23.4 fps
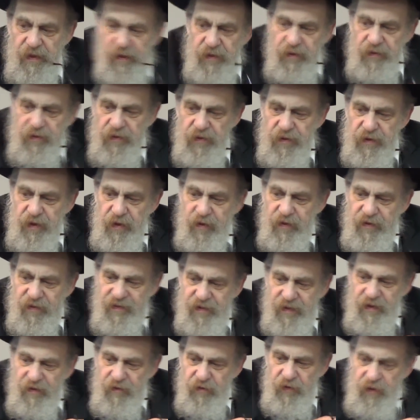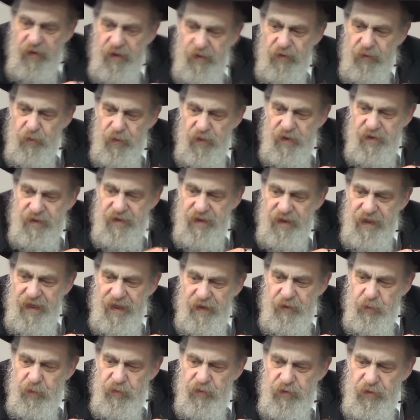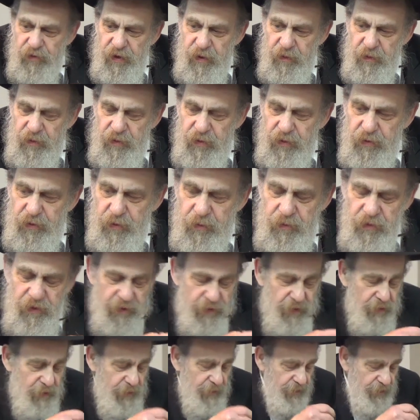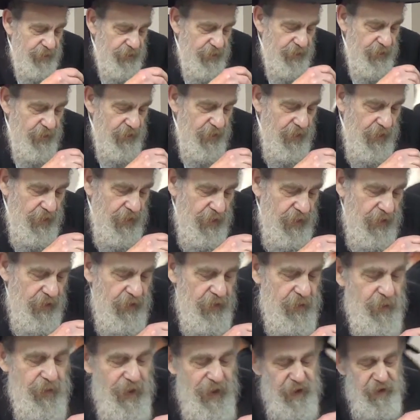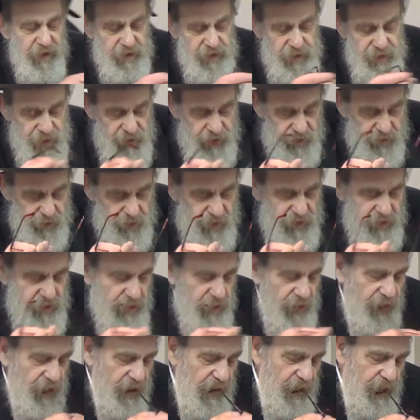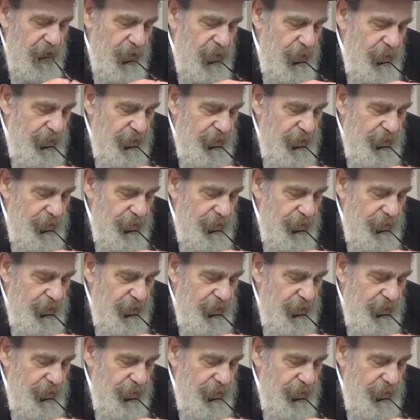So Torah Tziva is one of the last psukim in Chumash. Shema Yisrael is much earlier.